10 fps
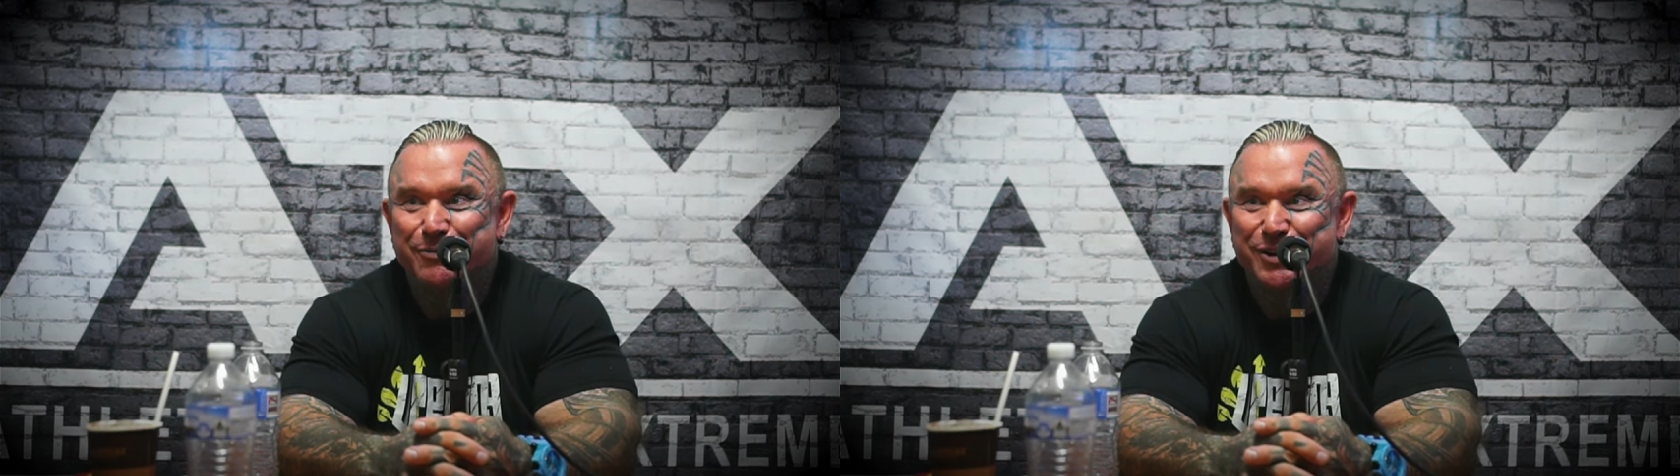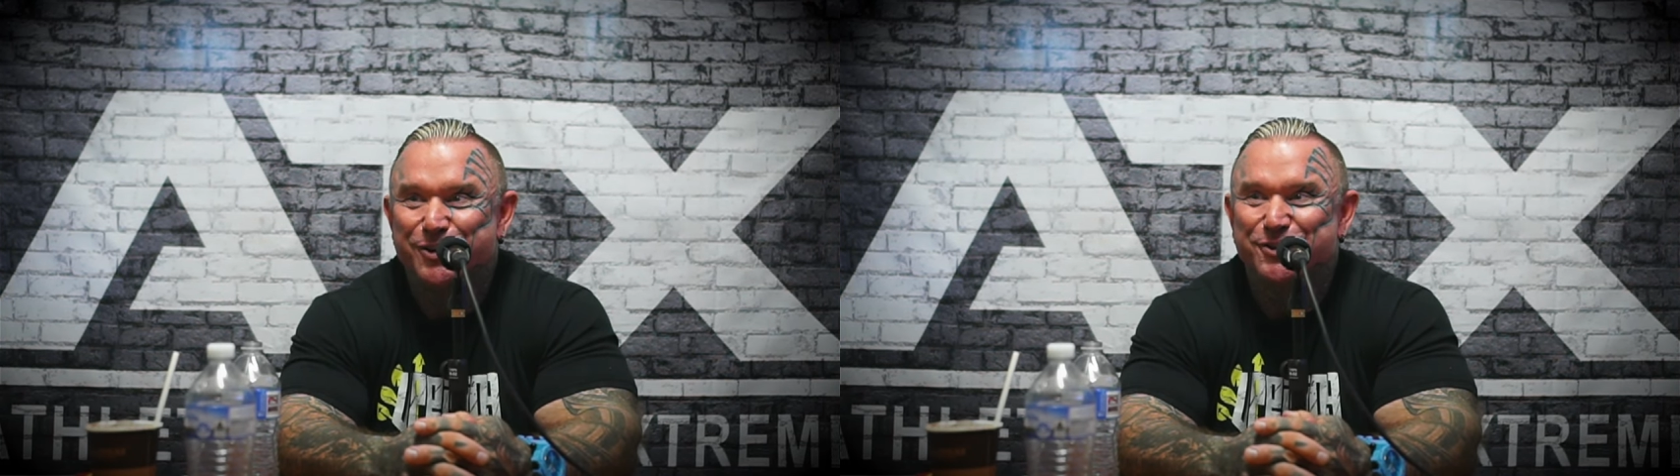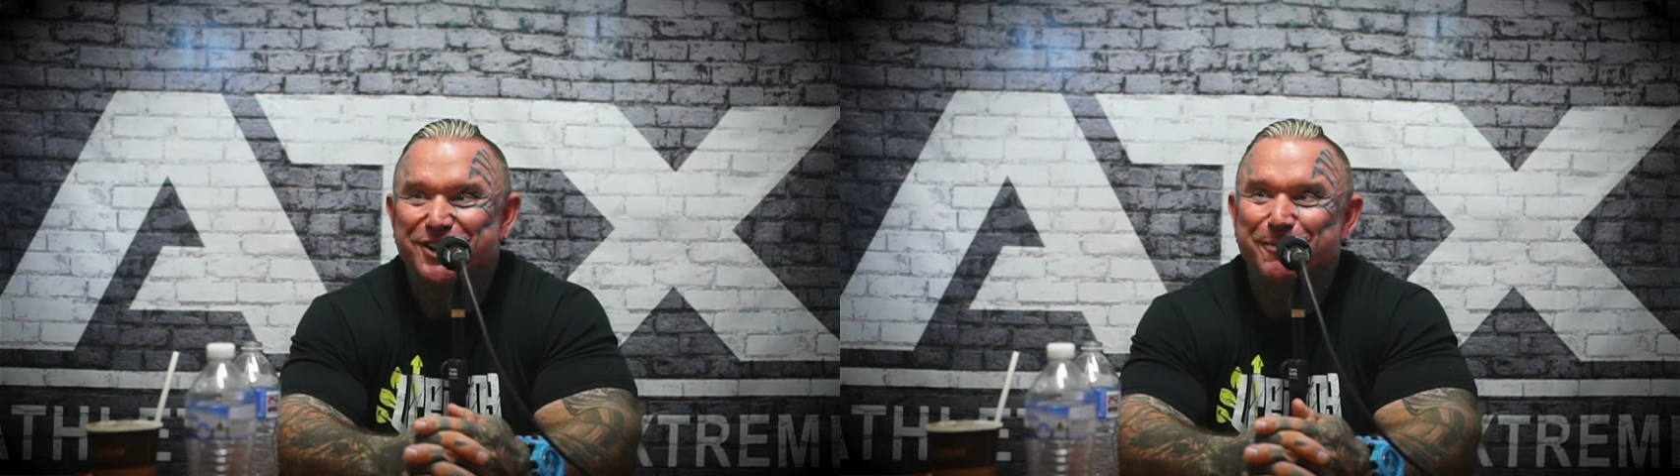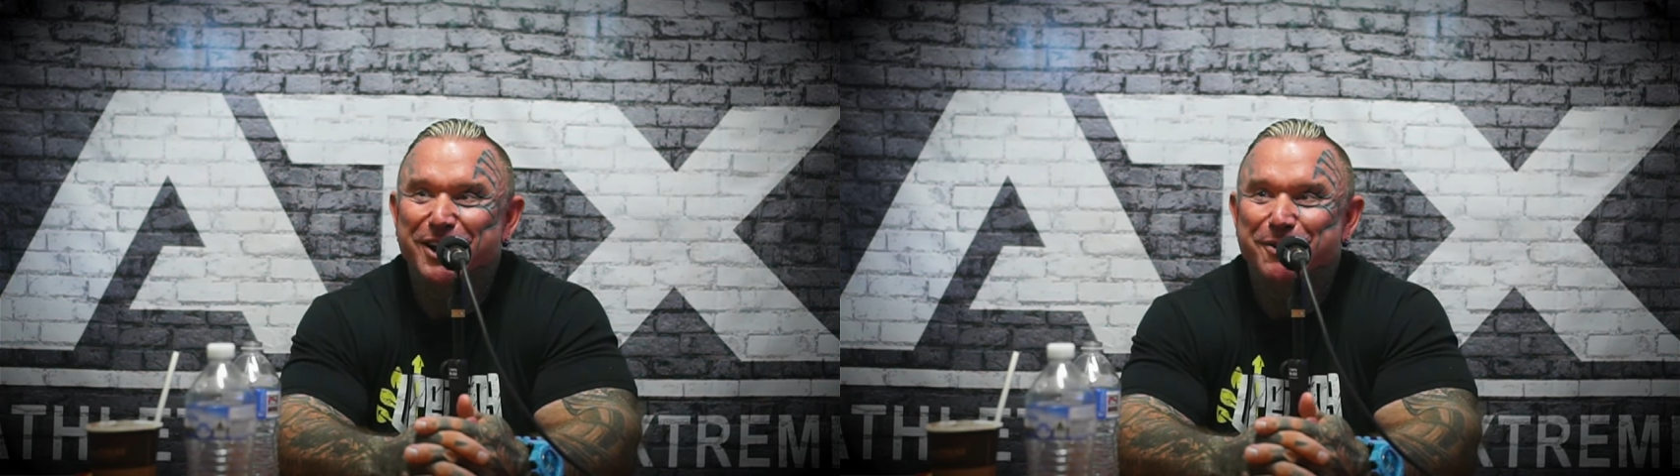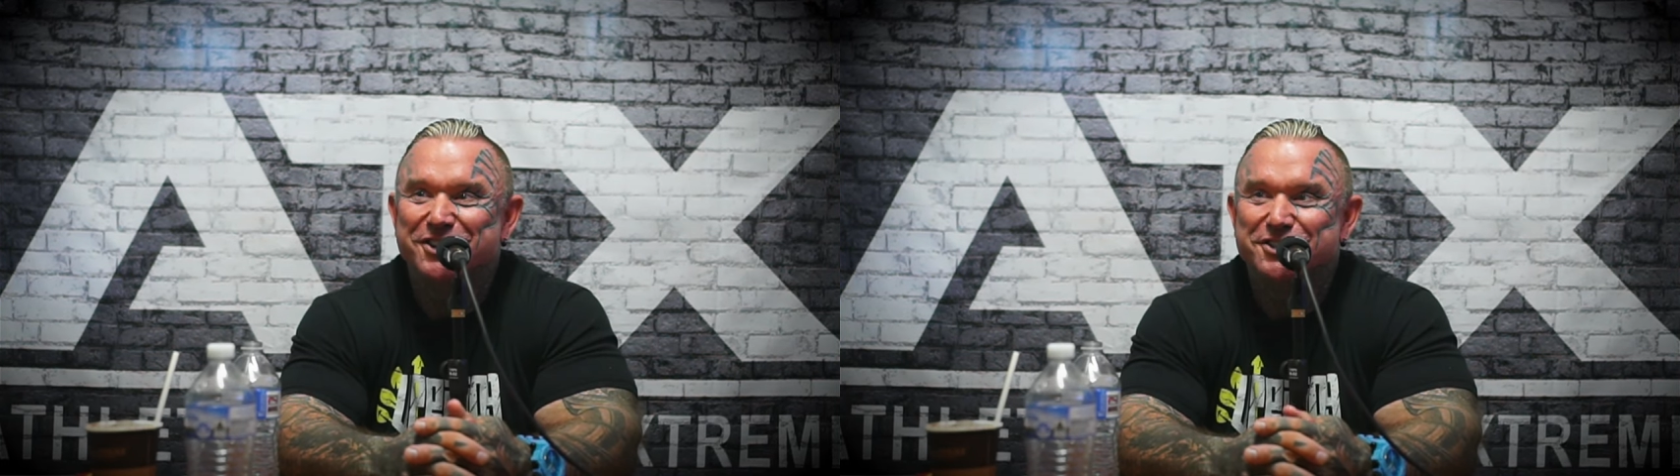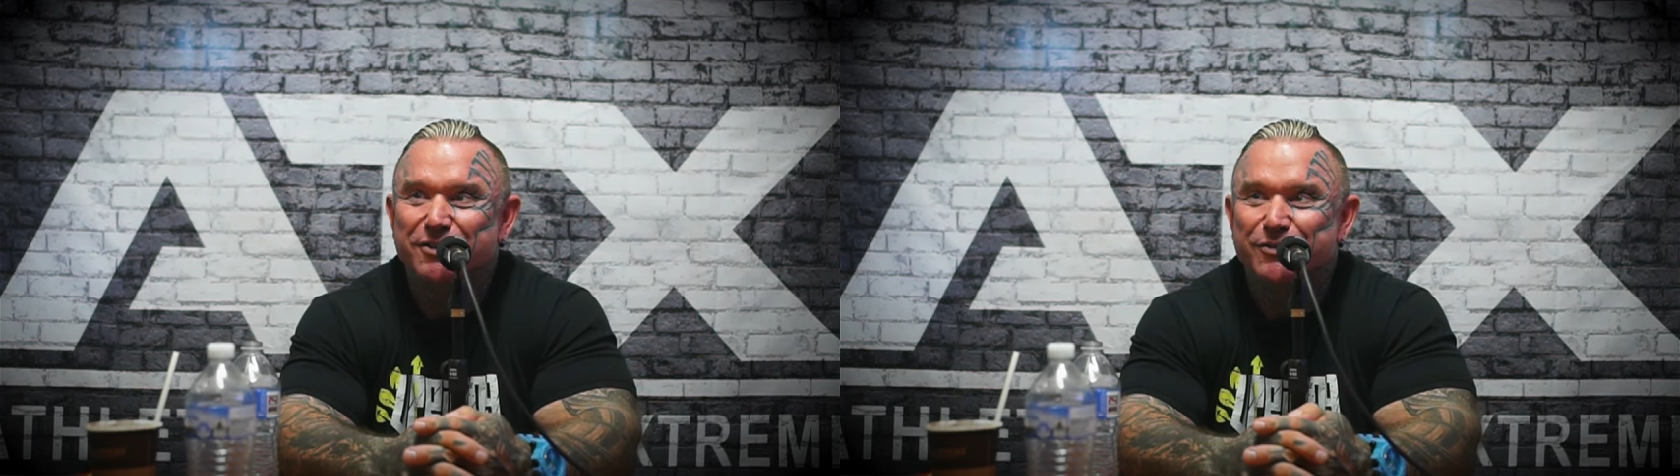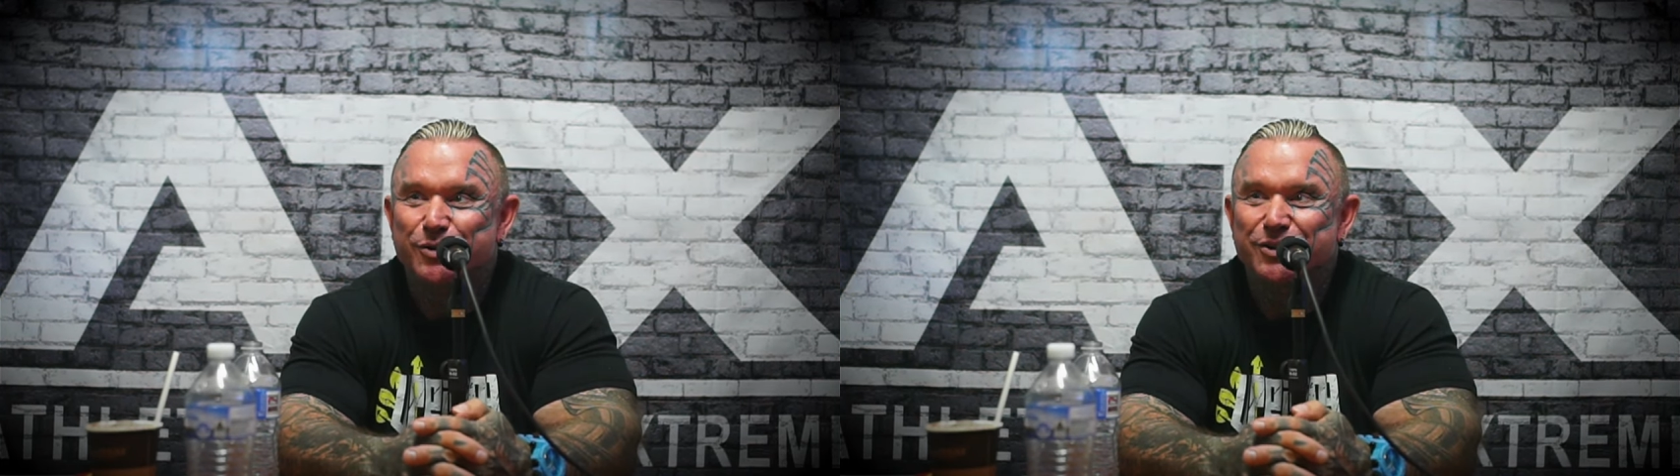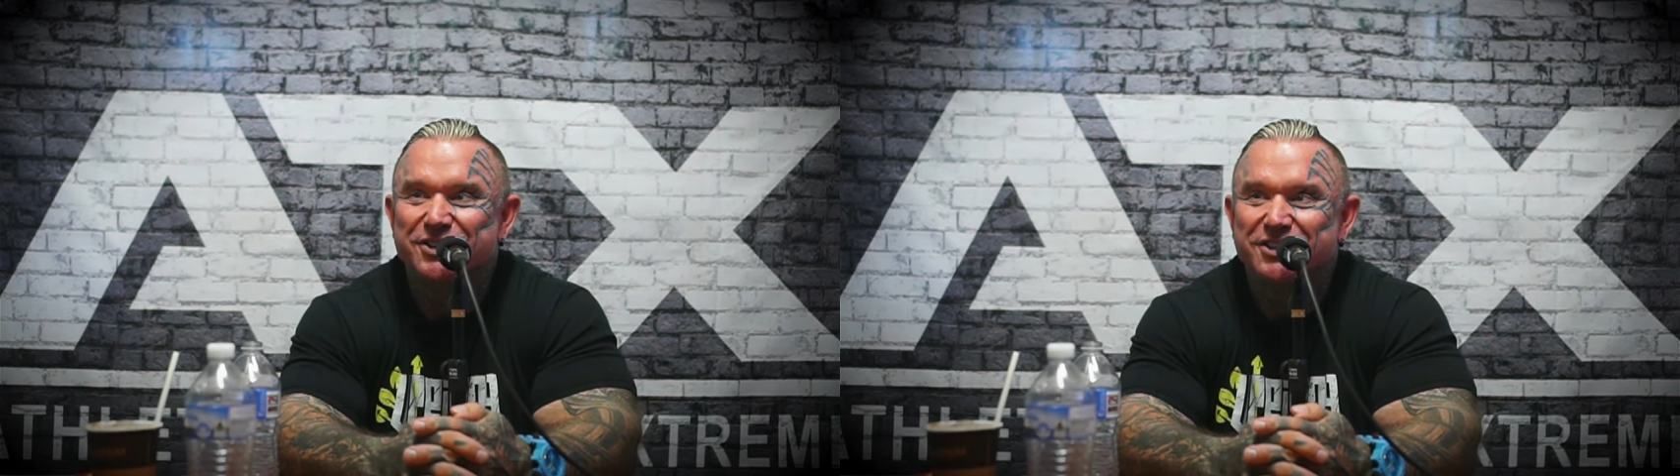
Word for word: because I made myself worse.